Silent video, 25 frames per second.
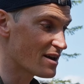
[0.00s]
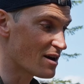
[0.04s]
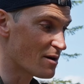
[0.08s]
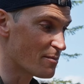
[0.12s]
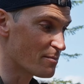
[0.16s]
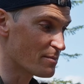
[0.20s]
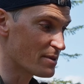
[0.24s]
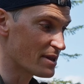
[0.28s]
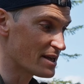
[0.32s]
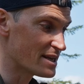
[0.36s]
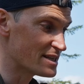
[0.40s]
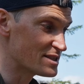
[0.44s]
a
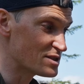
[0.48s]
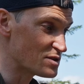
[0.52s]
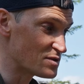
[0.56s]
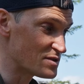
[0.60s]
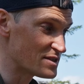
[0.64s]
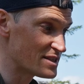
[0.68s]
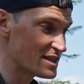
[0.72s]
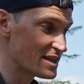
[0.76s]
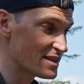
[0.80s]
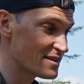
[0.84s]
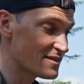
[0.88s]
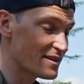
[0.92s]
place to
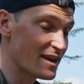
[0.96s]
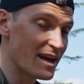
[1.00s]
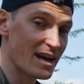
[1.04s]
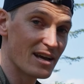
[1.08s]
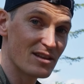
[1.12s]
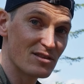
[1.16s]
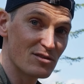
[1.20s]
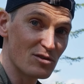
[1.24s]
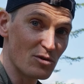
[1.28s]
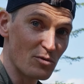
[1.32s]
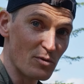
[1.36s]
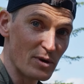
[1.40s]
sit
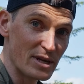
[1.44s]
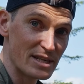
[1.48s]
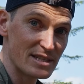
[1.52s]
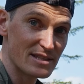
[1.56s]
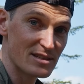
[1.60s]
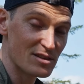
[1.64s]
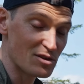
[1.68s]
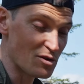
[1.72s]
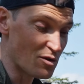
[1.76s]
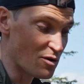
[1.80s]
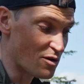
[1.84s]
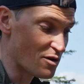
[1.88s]
and to
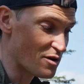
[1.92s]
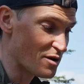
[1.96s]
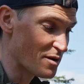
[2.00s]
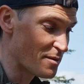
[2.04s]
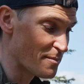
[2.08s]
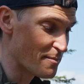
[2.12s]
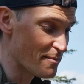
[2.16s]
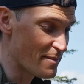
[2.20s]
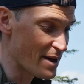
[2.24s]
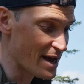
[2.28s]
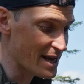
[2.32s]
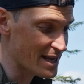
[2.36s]
rest your
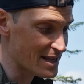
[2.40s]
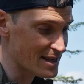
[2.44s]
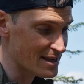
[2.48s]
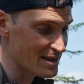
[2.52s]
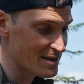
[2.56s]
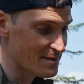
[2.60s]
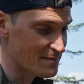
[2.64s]
back.